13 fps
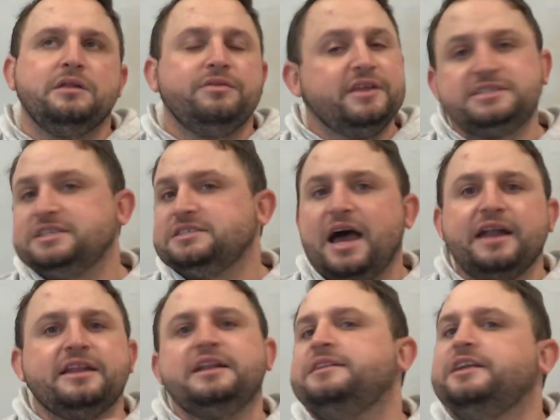This is not
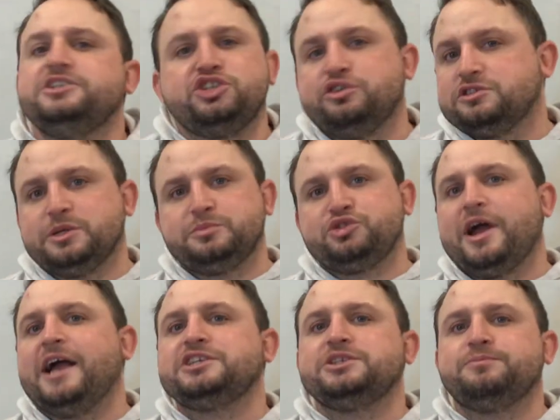an addition or
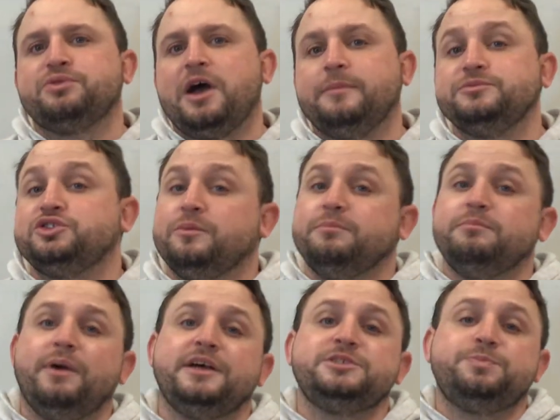subtraction problem, so it
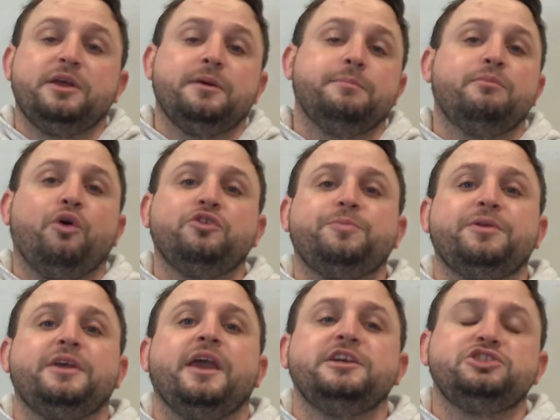must be a
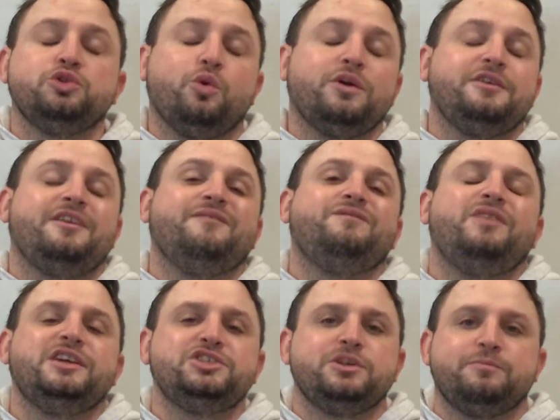multiplication or
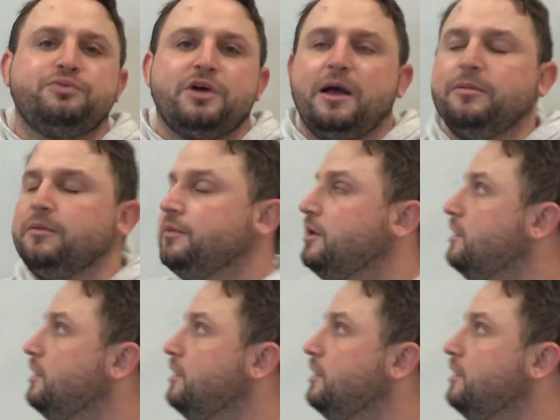division problem.